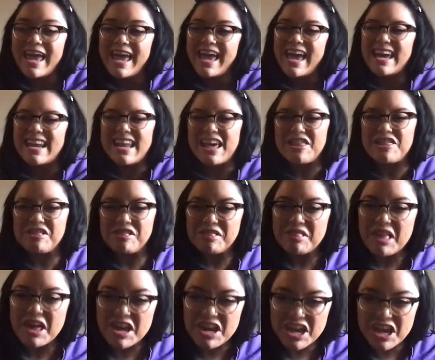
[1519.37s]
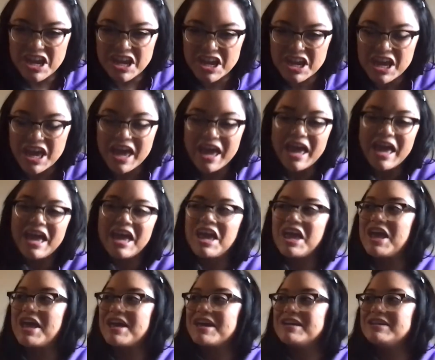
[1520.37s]
and athletic
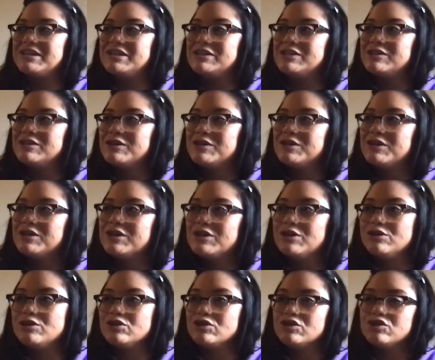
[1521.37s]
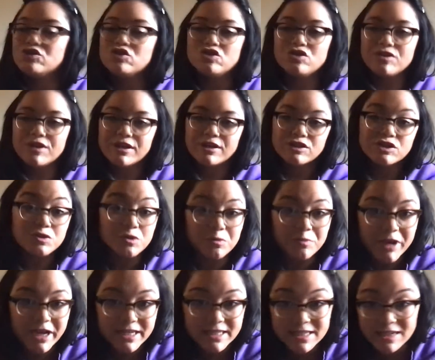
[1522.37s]
and usually shooting into a
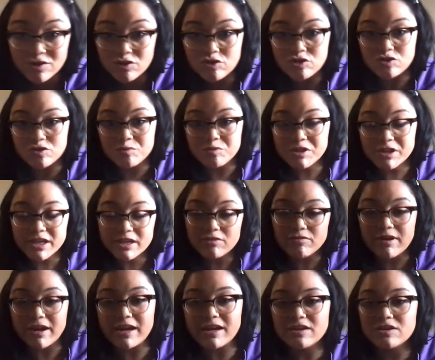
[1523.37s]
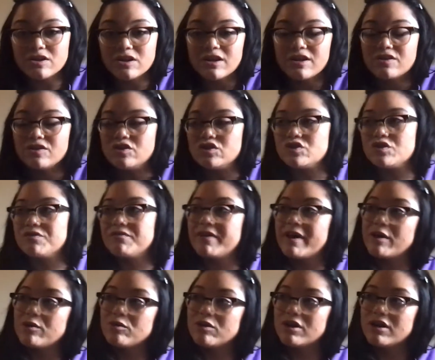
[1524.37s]
basket or dribbling, right? So if
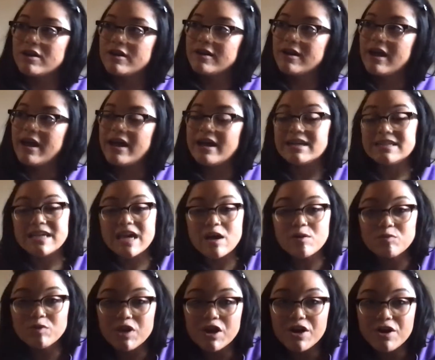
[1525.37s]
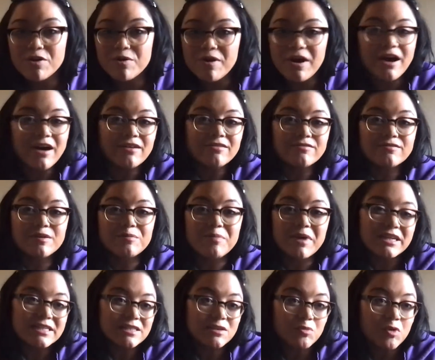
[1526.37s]
I were a tableau of a
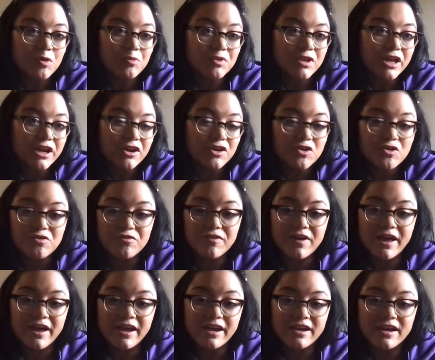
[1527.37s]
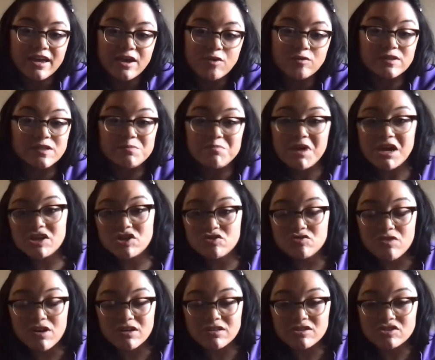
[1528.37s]
basketball player, or if I was a magic
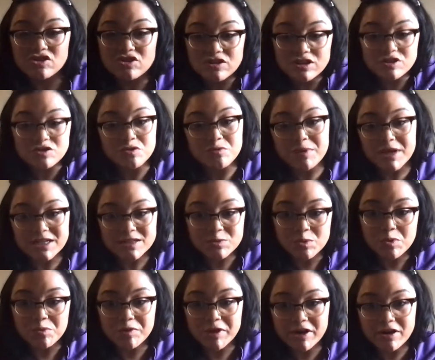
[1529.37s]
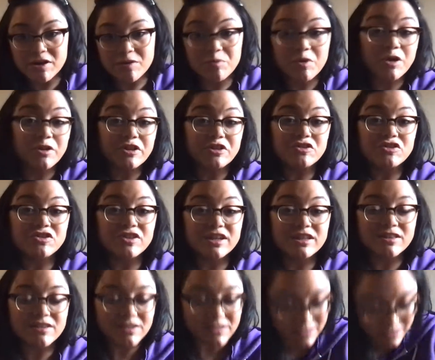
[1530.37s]
rock that turned into a basketball player, it'd probably look like
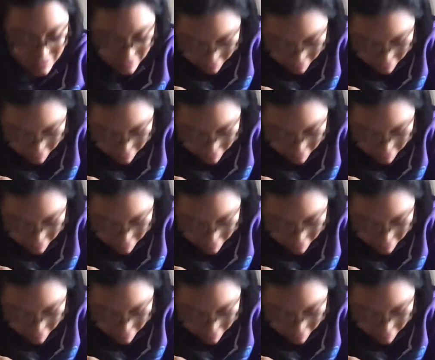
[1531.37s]
this.